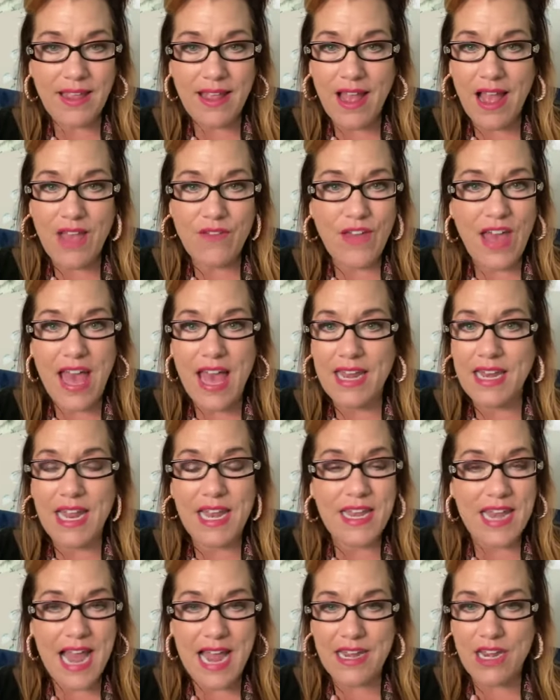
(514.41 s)
I've had a
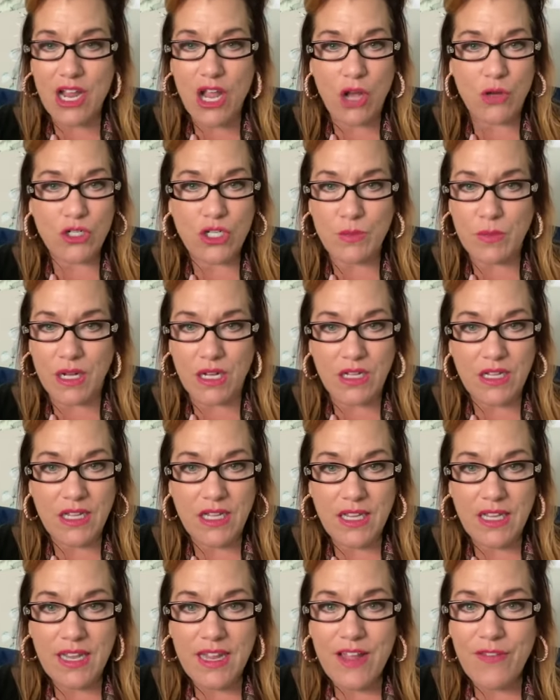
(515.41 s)
non-negotiable
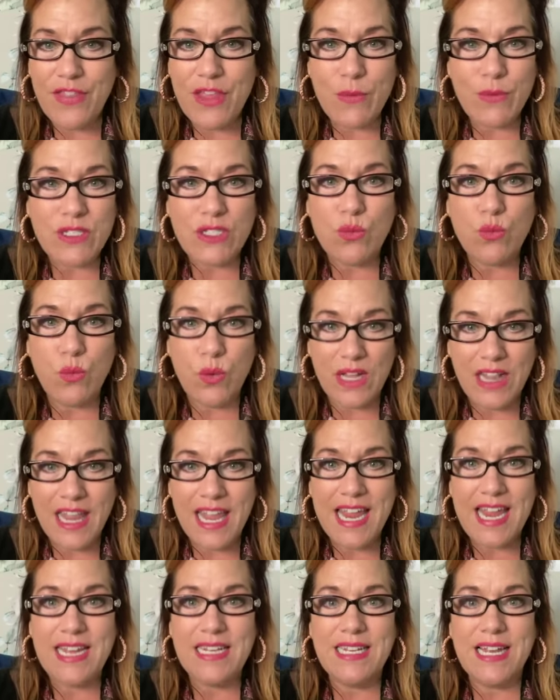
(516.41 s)
that was
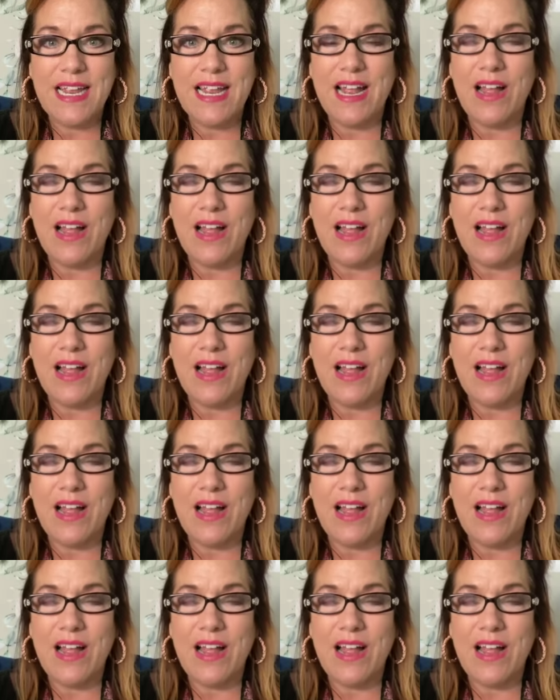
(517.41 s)
willing.